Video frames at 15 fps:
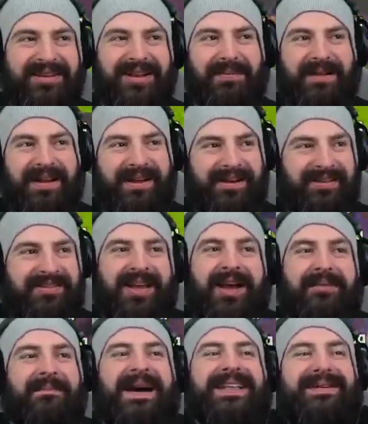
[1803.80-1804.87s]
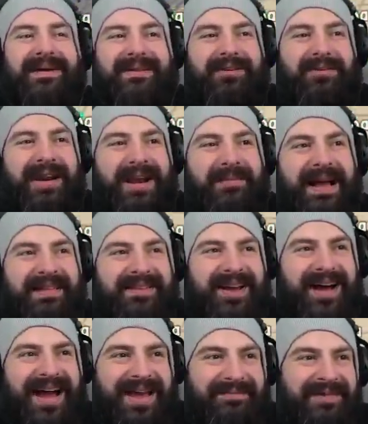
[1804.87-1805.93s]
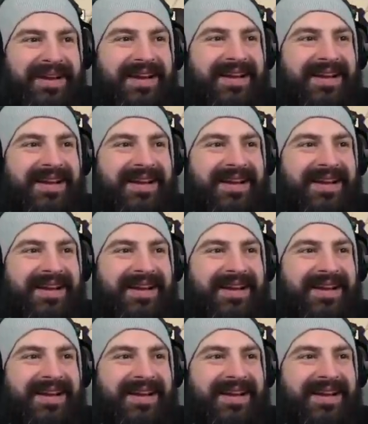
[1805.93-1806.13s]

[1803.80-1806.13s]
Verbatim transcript: all the balloons. Make them have a really bad time.